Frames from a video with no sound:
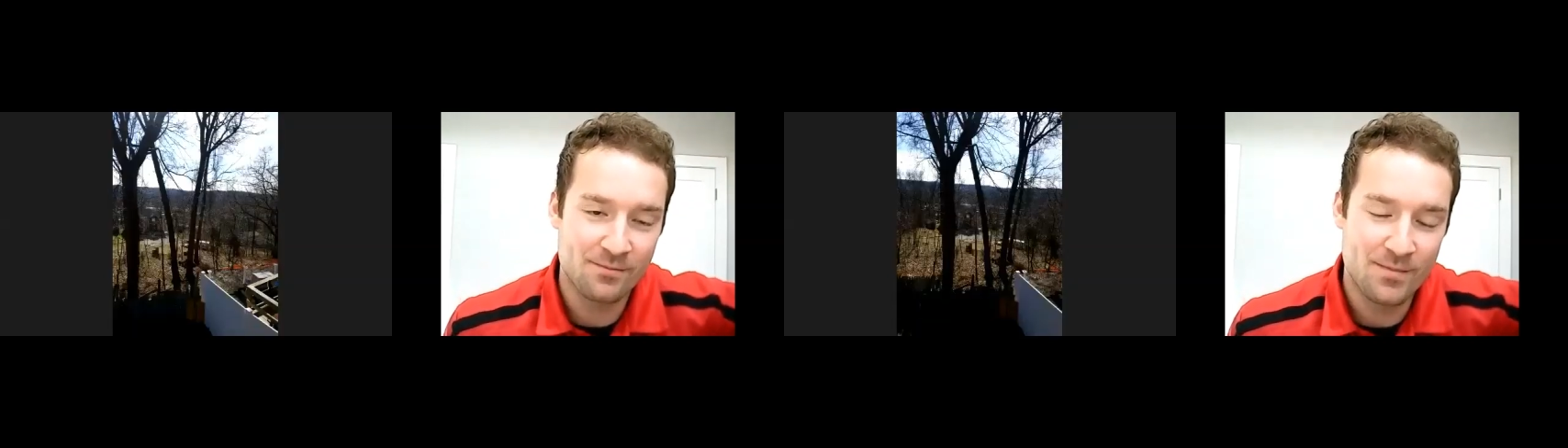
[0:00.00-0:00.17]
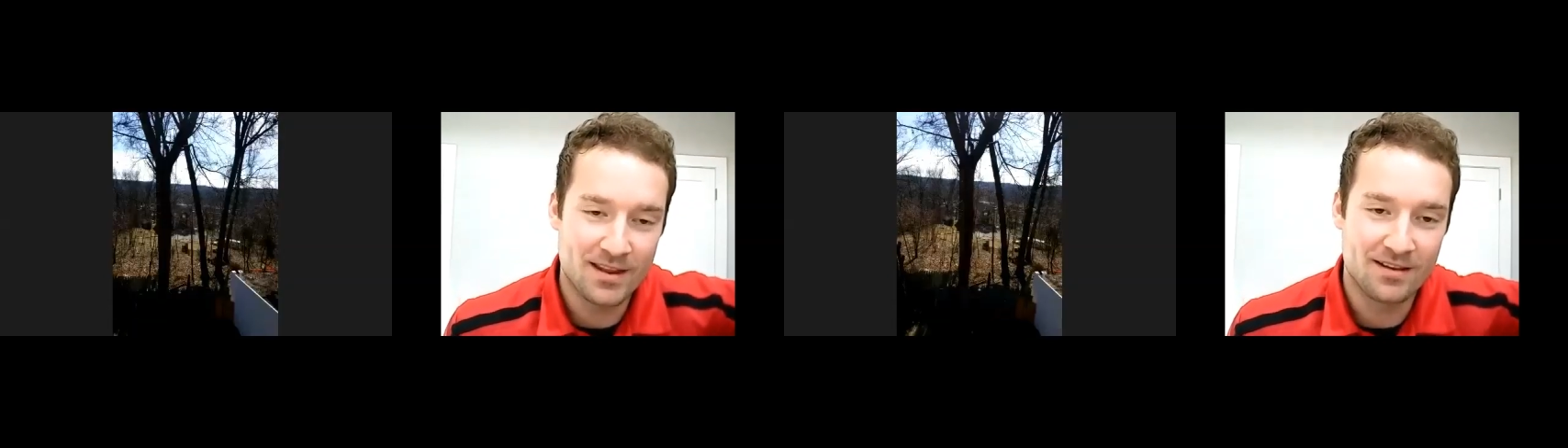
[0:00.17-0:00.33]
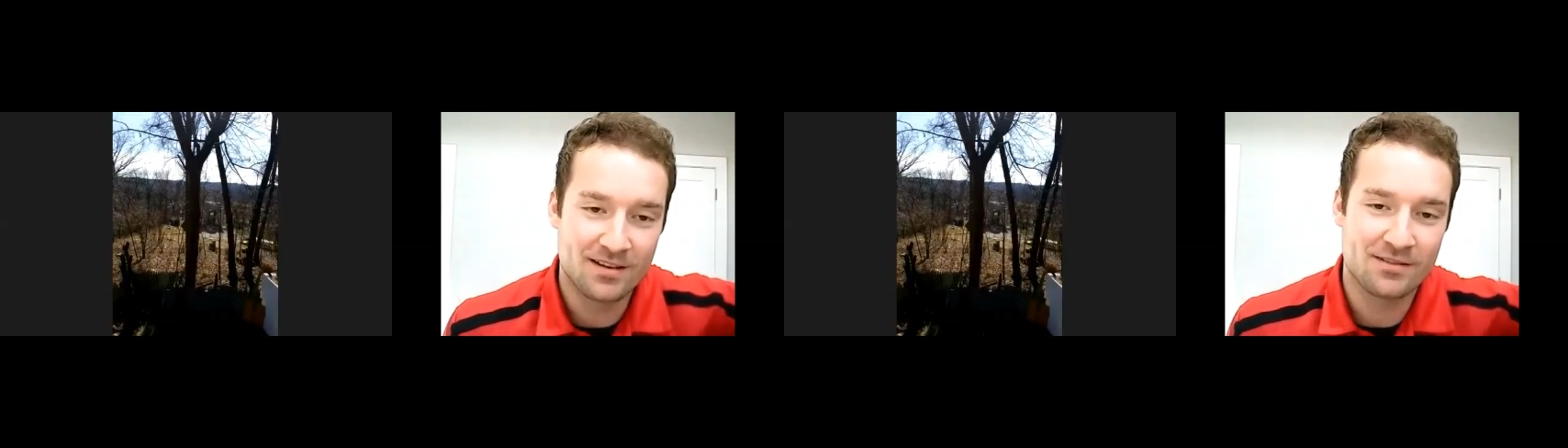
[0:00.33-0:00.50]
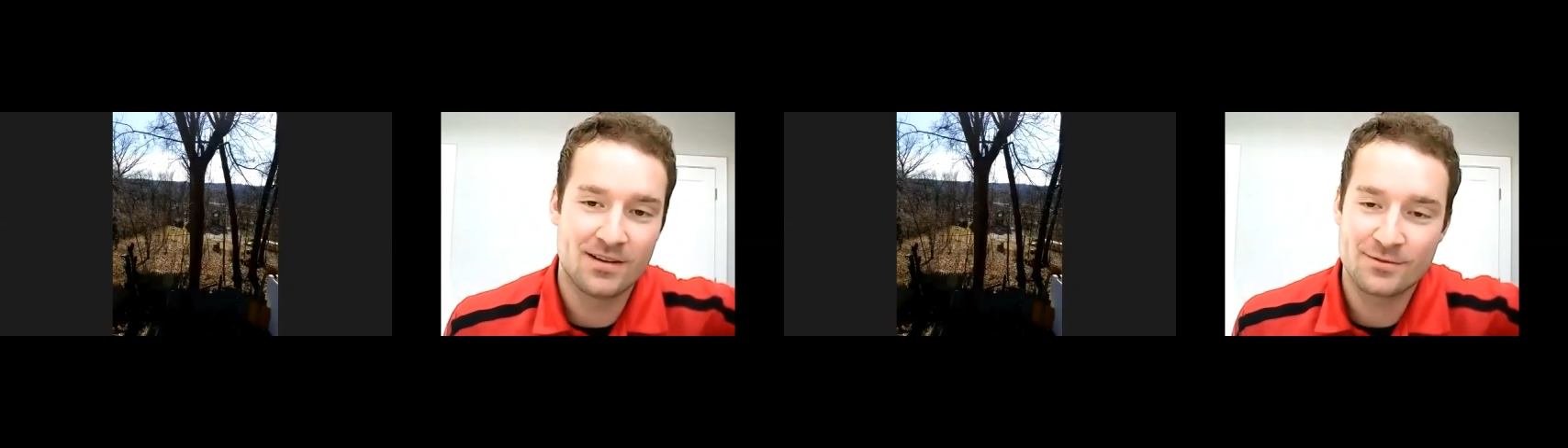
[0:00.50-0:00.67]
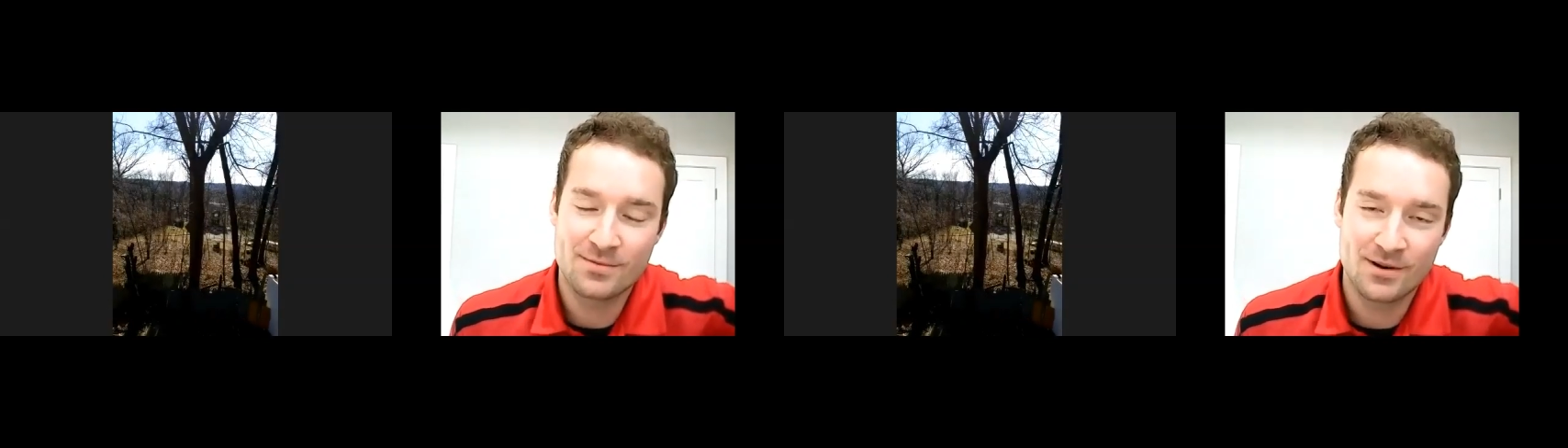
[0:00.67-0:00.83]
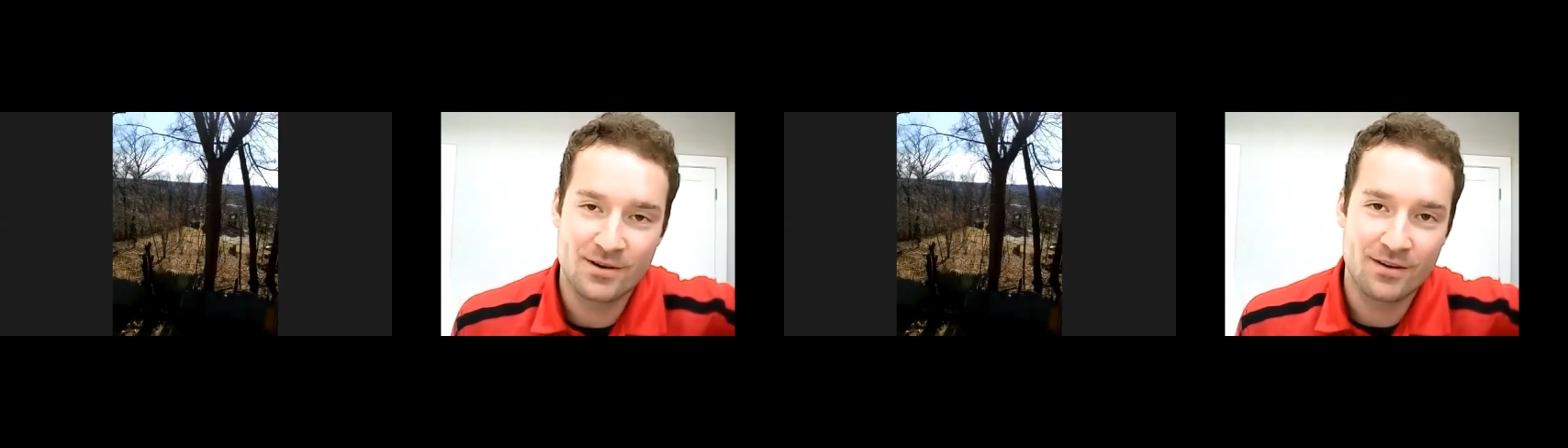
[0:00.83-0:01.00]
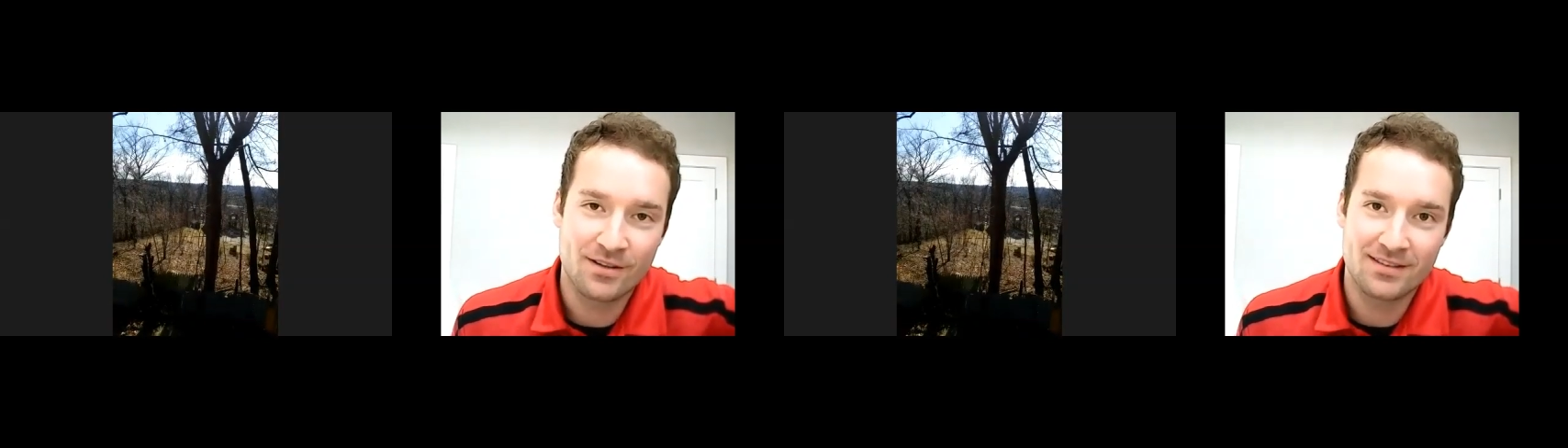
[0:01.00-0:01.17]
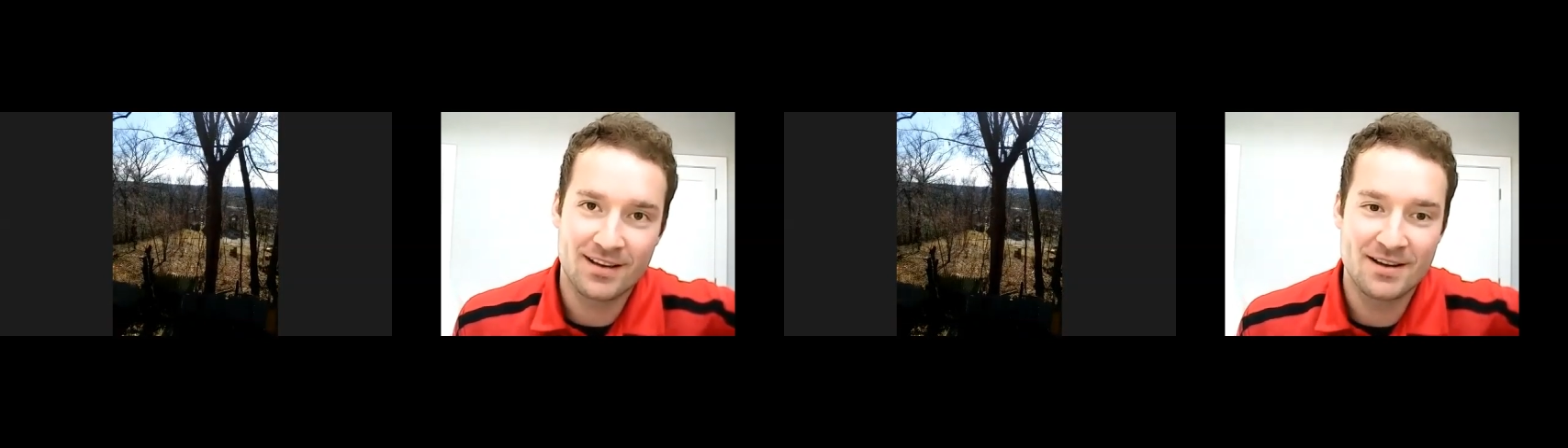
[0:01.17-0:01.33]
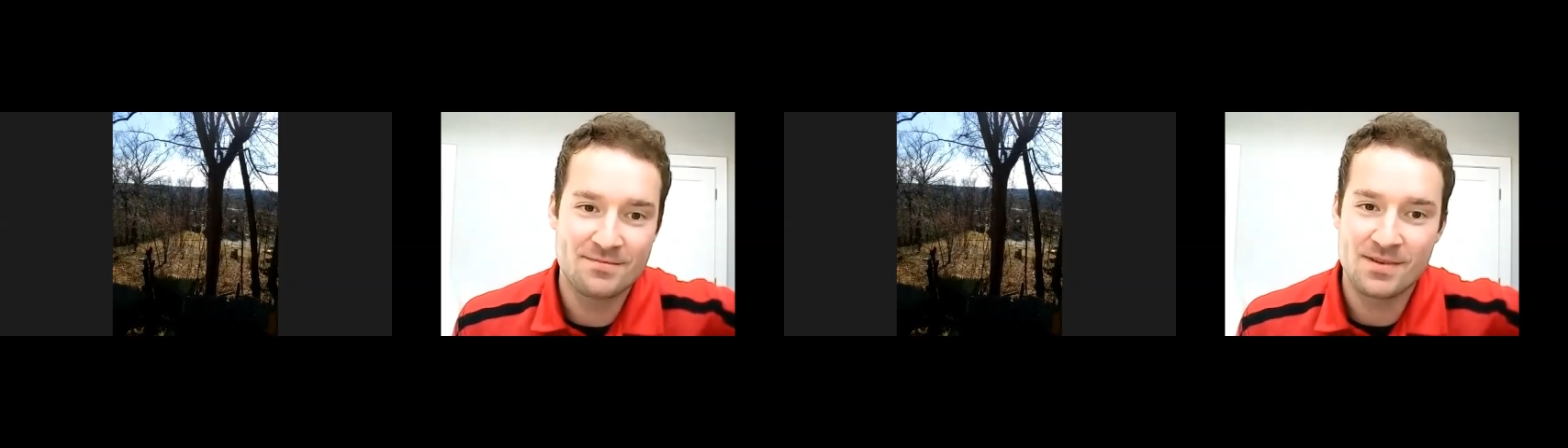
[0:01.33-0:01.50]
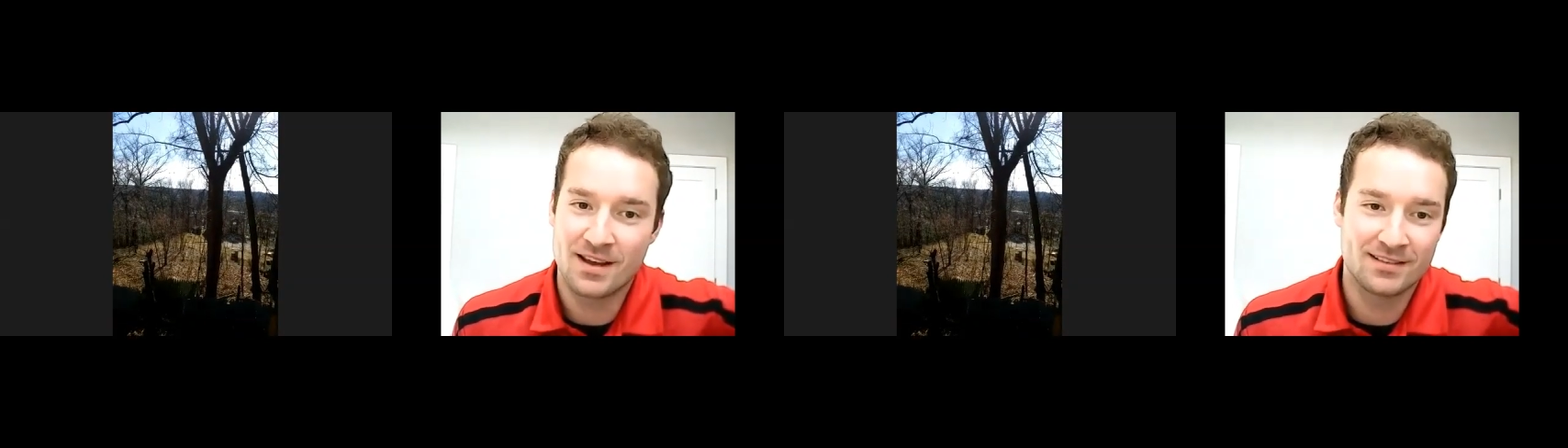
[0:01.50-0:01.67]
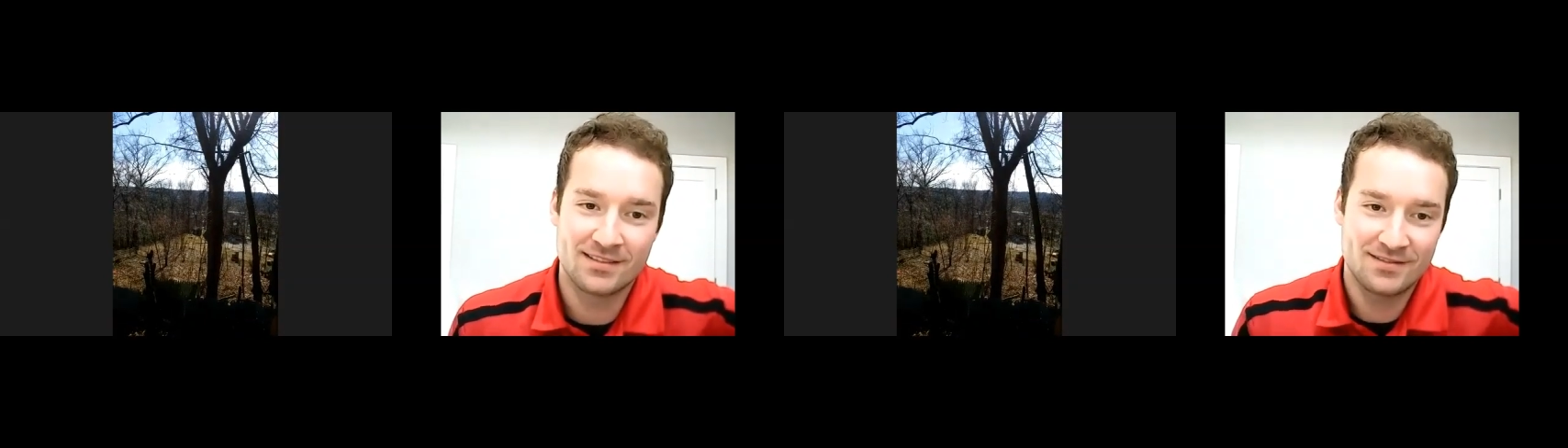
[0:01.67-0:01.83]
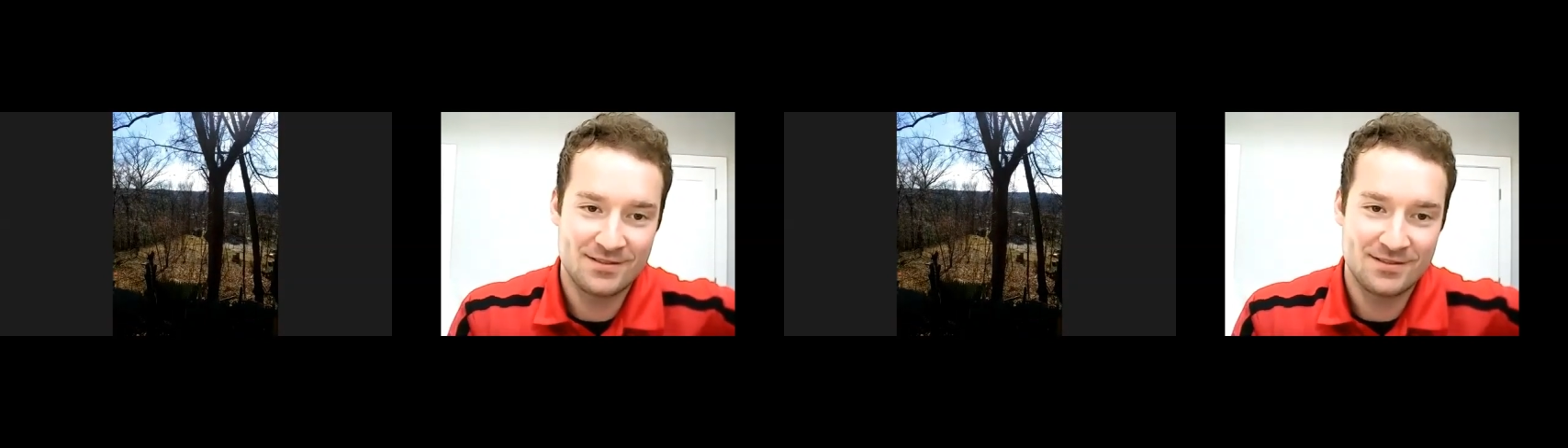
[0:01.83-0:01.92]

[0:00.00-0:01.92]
Manny Lincoln Roxborough all the time because